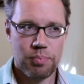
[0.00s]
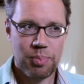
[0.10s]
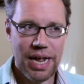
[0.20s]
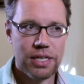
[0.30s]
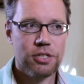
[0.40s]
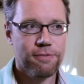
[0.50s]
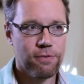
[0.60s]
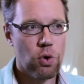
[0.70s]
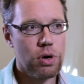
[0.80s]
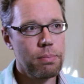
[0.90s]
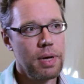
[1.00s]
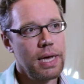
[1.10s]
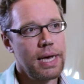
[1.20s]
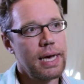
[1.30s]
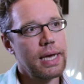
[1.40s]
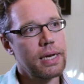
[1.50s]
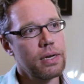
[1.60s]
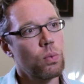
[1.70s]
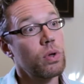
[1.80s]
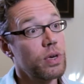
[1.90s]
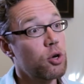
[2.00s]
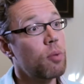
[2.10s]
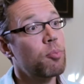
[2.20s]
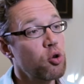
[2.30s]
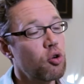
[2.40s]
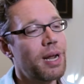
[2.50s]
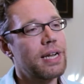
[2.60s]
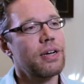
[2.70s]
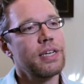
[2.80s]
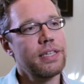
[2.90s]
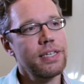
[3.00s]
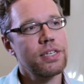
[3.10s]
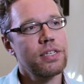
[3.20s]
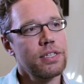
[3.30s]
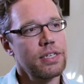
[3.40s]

planets form in what we call protoplanetary disks.